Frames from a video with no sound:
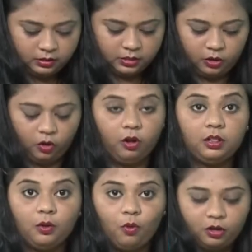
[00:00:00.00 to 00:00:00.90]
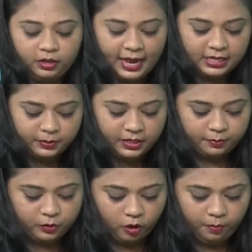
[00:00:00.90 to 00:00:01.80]
till all the water has been
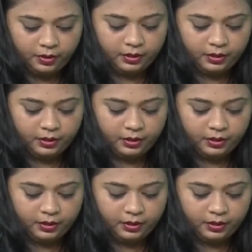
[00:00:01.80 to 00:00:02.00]
absorbed.